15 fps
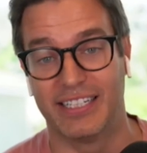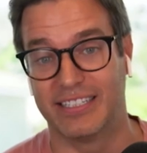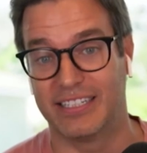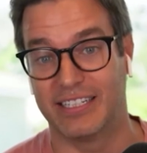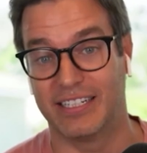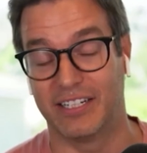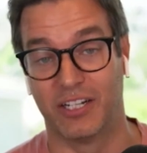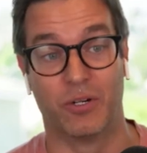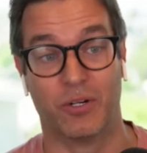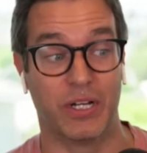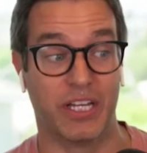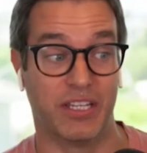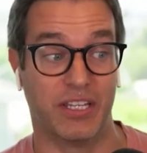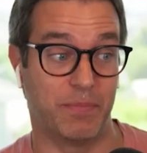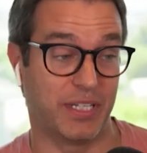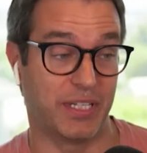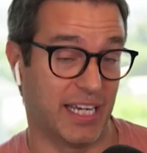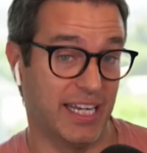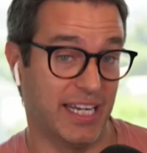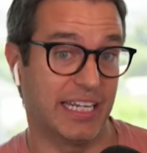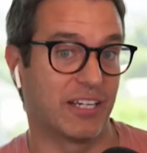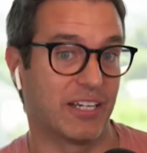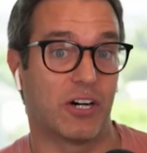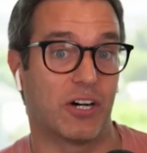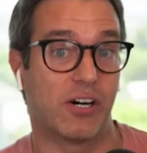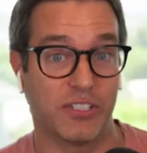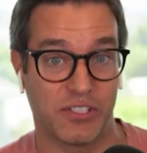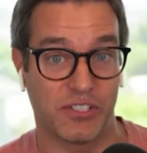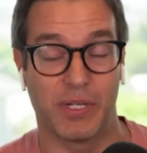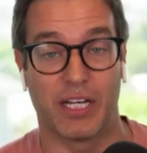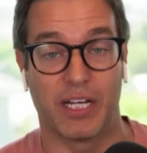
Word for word: you know, in the beginning caused me